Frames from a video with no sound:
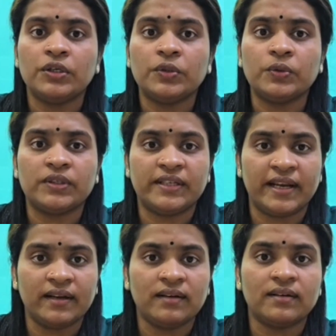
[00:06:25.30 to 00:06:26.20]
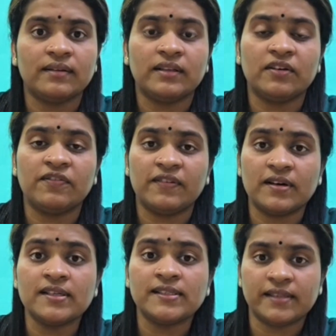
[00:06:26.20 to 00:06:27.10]
to take the
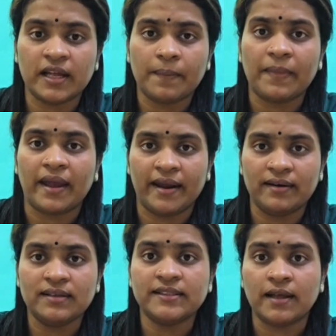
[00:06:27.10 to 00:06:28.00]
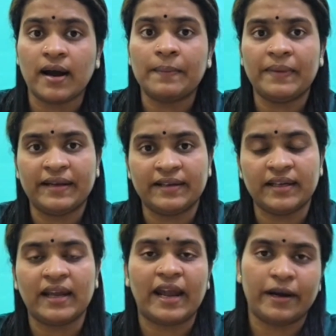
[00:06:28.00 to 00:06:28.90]
first step and start
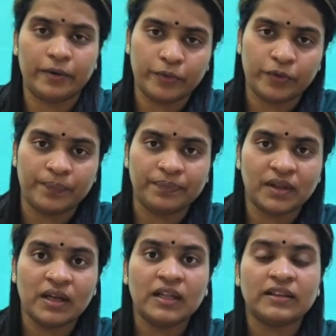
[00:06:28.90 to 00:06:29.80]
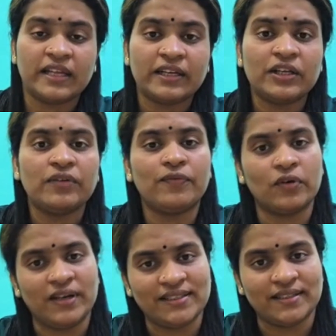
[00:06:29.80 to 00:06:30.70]
baking at home. Thank you
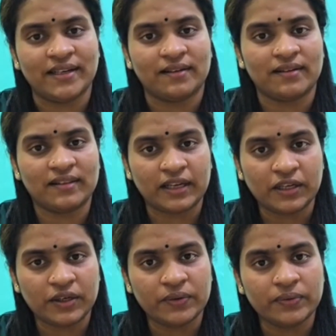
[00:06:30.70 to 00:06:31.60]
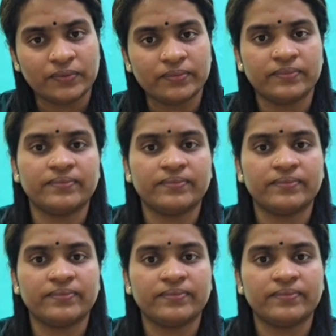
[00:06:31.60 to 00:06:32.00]
for listening. Thank you.